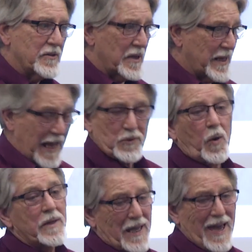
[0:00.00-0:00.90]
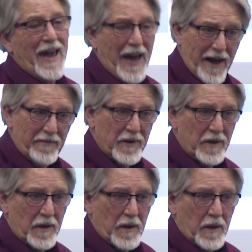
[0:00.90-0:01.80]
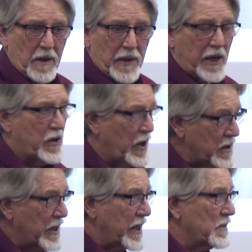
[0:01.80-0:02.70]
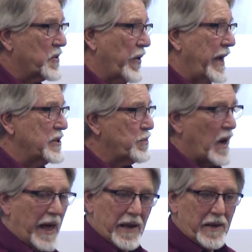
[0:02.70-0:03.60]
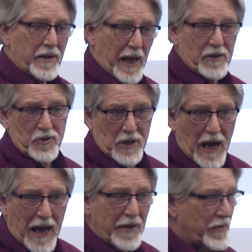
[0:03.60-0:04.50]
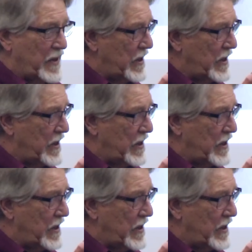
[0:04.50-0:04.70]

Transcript: that's what they have. They couldn't get them transplanted outside.